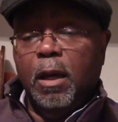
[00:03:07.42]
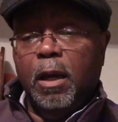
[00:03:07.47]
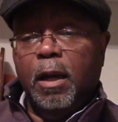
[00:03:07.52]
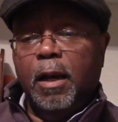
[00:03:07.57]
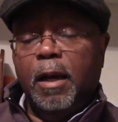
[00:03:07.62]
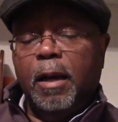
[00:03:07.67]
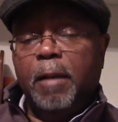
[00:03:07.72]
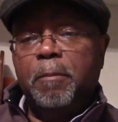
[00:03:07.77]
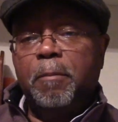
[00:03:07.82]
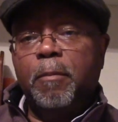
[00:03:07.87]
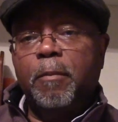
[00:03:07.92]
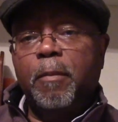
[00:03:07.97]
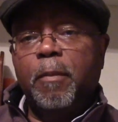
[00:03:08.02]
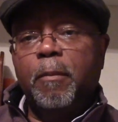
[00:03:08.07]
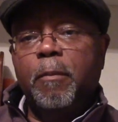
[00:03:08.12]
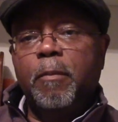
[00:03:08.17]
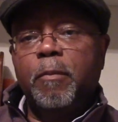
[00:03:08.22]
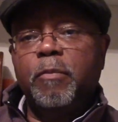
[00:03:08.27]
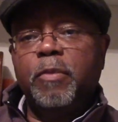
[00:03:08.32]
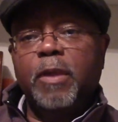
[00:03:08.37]
And
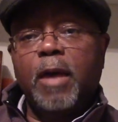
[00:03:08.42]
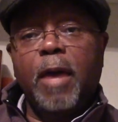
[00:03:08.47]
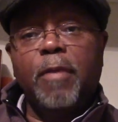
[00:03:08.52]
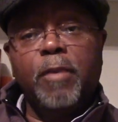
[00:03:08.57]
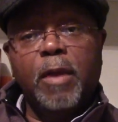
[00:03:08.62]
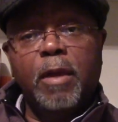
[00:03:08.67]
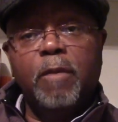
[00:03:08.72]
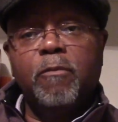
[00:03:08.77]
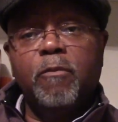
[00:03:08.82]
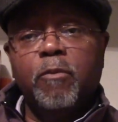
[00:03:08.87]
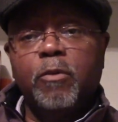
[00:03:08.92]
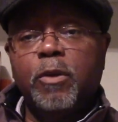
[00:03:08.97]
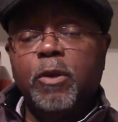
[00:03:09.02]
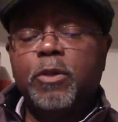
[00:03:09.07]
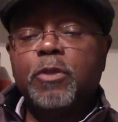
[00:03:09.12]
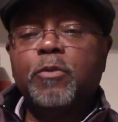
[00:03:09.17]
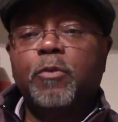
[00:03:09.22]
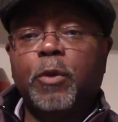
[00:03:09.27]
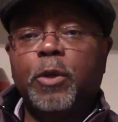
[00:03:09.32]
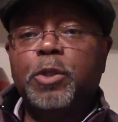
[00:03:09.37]
then
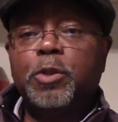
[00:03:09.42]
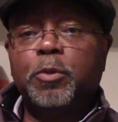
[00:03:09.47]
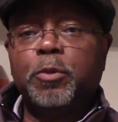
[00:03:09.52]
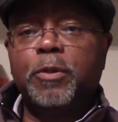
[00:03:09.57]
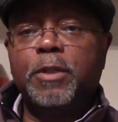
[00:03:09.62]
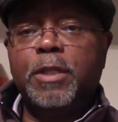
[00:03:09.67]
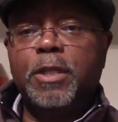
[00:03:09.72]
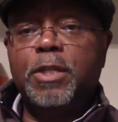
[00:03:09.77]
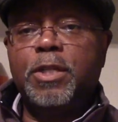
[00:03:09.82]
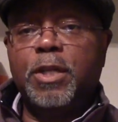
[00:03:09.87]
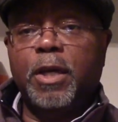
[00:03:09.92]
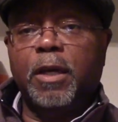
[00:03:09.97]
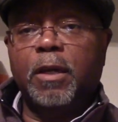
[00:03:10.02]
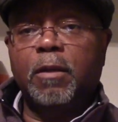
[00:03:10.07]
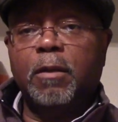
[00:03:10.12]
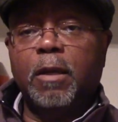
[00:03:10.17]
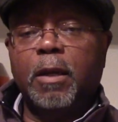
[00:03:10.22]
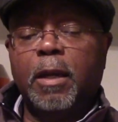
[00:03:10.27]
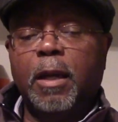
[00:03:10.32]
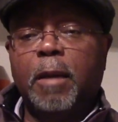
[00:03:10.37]
there's Virtual
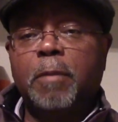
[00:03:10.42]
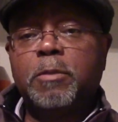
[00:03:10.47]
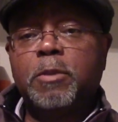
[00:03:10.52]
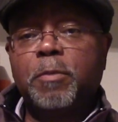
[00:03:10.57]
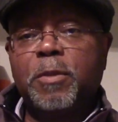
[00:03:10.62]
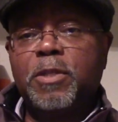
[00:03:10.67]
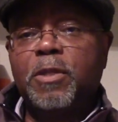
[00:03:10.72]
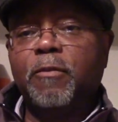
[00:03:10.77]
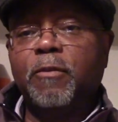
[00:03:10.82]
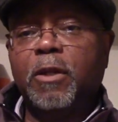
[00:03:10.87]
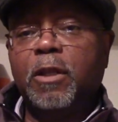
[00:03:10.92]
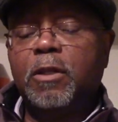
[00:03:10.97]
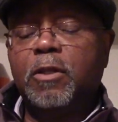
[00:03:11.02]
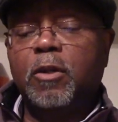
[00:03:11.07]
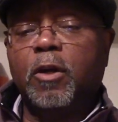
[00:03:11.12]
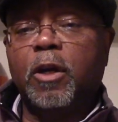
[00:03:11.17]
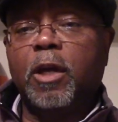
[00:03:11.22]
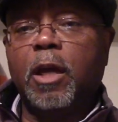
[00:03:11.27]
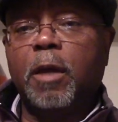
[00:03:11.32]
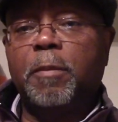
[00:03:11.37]
DJ, and I'm specifically
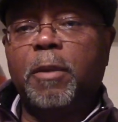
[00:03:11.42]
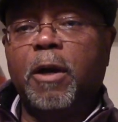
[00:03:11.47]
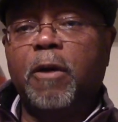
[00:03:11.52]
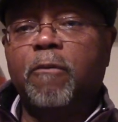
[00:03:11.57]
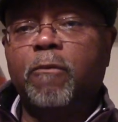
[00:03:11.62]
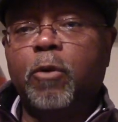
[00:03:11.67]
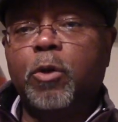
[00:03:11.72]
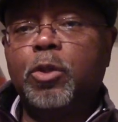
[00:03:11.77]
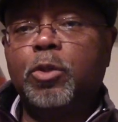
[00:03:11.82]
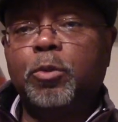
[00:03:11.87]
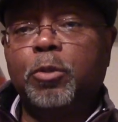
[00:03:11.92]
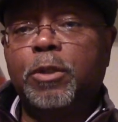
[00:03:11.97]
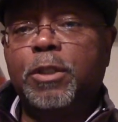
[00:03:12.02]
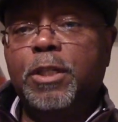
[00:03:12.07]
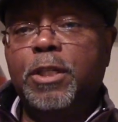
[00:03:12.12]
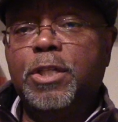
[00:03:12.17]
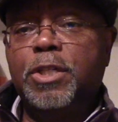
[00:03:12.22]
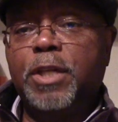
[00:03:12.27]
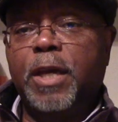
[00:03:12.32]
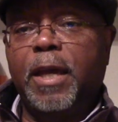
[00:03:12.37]
talking about Virtual
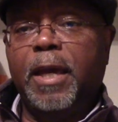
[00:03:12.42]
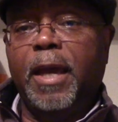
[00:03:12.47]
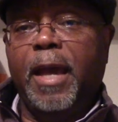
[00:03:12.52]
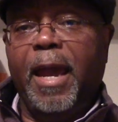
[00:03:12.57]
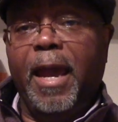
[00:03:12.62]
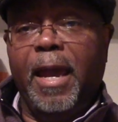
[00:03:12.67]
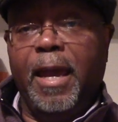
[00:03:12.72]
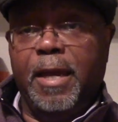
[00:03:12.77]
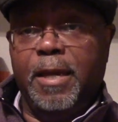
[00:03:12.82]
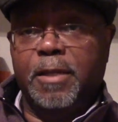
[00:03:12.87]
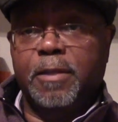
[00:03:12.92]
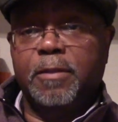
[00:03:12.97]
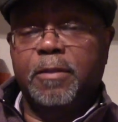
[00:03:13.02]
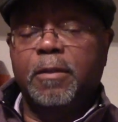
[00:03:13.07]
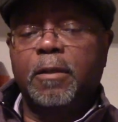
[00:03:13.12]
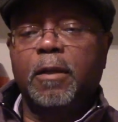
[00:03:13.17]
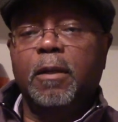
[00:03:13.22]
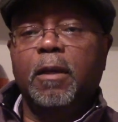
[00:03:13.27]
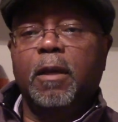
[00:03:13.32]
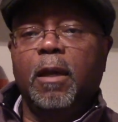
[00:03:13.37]
DJ 8.
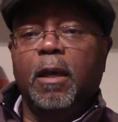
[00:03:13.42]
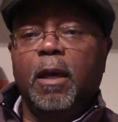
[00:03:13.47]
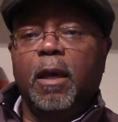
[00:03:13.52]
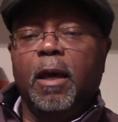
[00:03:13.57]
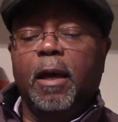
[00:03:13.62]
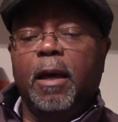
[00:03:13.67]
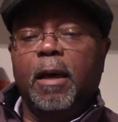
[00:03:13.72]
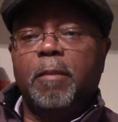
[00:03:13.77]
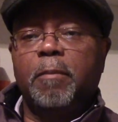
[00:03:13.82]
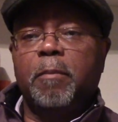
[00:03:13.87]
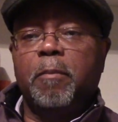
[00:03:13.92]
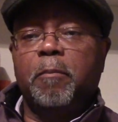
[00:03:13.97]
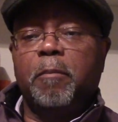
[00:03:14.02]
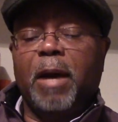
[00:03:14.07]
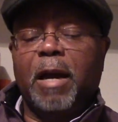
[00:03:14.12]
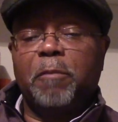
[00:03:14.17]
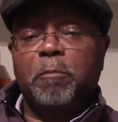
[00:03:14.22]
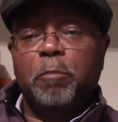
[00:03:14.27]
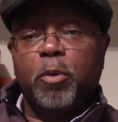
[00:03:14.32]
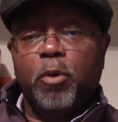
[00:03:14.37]

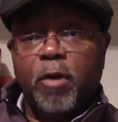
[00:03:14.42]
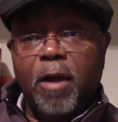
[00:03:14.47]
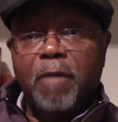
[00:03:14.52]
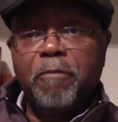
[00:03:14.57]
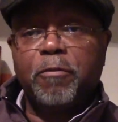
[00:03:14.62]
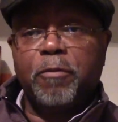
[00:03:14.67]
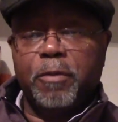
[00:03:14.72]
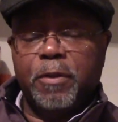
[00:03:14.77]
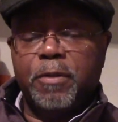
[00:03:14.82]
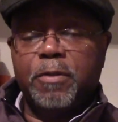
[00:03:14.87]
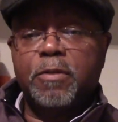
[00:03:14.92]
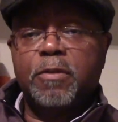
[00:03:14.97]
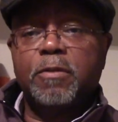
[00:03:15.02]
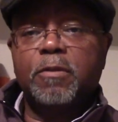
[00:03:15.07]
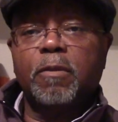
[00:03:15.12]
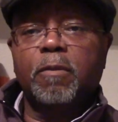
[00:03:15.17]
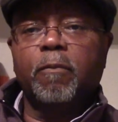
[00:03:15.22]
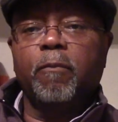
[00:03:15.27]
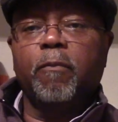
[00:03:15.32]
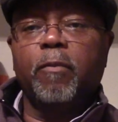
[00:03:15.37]
My preference
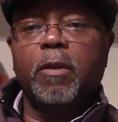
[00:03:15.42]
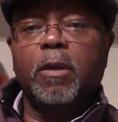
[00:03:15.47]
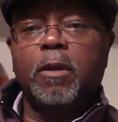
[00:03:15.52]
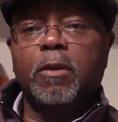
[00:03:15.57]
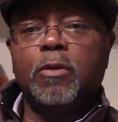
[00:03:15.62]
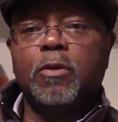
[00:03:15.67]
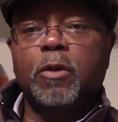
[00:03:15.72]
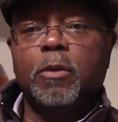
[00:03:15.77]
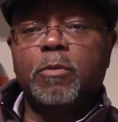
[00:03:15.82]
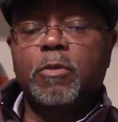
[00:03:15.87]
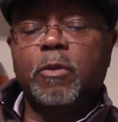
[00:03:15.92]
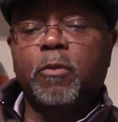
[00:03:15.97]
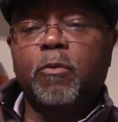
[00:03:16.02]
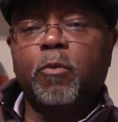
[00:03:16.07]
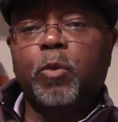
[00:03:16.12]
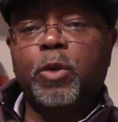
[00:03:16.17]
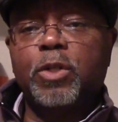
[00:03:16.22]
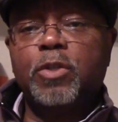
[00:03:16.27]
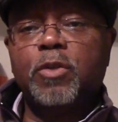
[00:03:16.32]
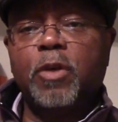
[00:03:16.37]
in terms of
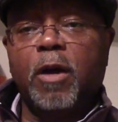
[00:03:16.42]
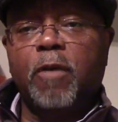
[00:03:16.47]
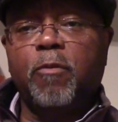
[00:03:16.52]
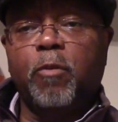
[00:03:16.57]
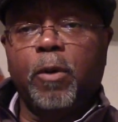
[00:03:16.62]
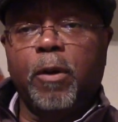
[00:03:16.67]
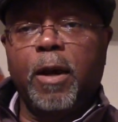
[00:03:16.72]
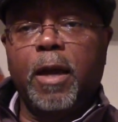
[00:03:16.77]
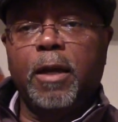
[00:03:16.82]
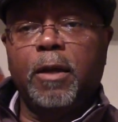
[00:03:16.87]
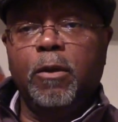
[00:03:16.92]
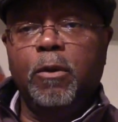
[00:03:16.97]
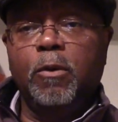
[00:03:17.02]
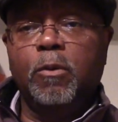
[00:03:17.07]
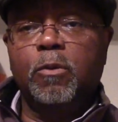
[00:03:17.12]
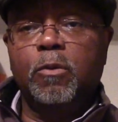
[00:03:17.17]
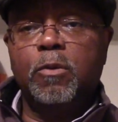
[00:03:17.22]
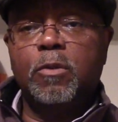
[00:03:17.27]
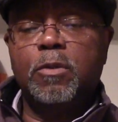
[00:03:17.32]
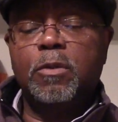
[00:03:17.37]
which software I
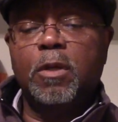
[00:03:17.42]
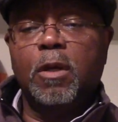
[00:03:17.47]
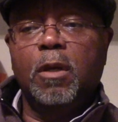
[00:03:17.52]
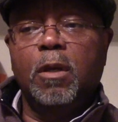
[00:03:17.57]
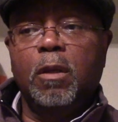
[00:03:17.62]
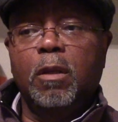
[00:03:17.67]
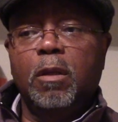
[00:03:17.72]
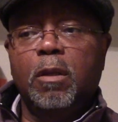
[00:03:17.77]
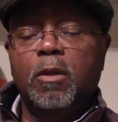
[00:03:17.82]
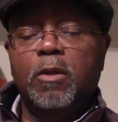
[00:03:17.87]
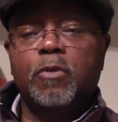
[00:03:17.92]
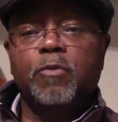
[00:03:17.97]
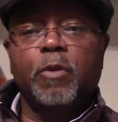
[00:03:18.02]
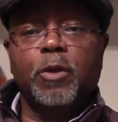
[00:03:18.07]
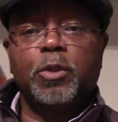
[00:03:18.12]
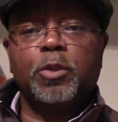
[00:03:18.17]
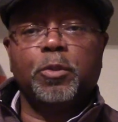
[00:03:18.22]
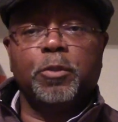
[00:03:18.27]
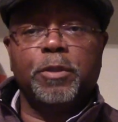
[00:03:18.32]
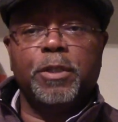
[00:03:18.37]
use is
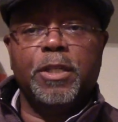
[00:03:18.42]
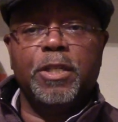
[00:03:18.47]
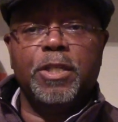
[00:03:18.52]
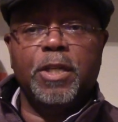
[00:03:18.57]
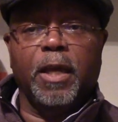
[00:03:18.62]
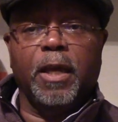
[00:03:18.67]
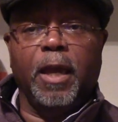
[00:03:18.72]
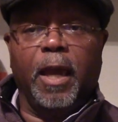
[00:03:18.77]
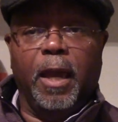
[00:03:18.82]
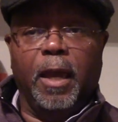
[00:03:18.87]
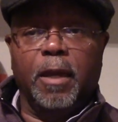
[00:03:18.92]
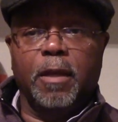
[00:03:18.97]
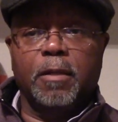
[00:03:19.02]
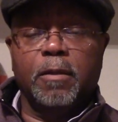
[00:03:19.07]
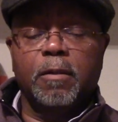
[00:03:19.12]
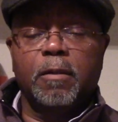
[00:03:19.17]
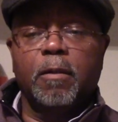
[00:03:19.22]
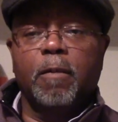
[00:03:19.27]
Virtual DJ 8.